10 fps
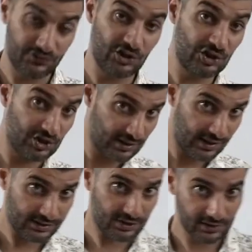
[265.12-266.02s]
teaching the
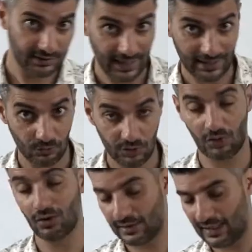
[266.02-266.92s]
national language
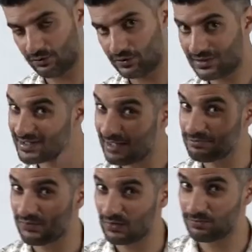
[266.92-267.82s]
or languages,
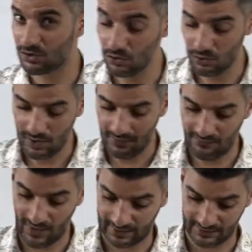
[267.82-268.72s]
comes from two
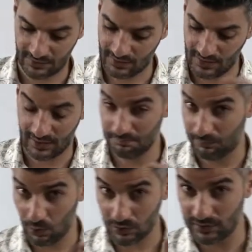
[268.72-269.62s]
facts. These are
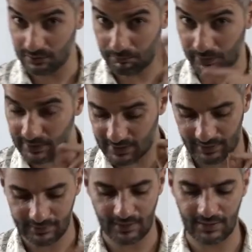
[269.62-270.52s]
important. Please
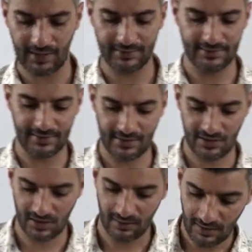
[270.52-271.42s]
underline
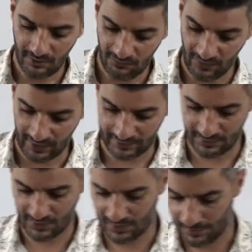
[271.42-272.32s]
these facts.